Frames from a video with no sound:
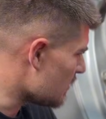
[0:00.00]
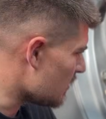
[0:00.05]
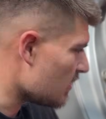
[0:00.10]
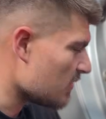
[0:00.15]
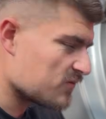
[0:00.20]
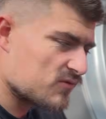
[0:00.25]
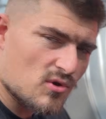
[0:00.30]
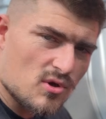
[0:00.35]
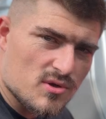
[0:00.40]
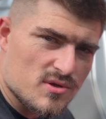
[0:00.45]

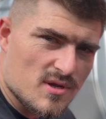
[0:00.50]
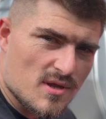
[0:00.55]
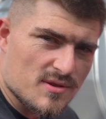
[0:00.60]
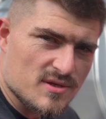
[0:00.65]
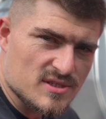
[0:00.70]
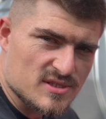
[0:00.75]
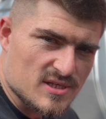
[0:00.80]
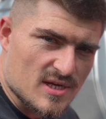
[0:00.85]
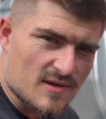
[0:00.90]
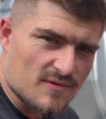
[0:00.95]
I've got another
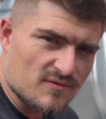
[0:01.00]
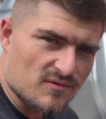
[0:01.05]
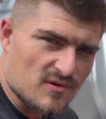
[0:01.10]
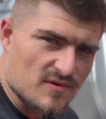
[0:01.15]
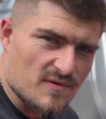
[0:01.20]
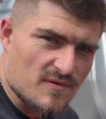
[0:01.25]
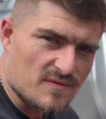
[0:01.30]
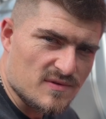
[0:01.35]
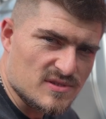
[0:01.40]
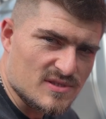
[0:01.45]
set of
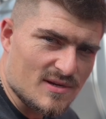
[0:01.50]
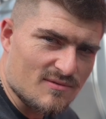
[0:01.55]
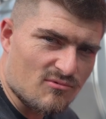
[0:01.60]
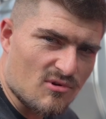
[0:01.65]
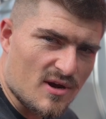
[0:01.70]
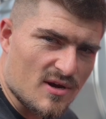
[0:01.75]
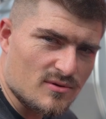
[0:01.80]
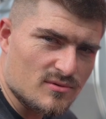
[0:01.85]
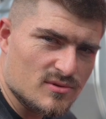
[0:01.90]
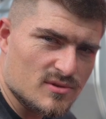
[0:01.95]
350Z
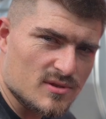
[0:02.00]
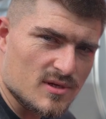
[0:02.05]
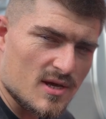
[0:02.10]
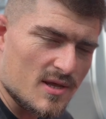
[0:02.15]
rails,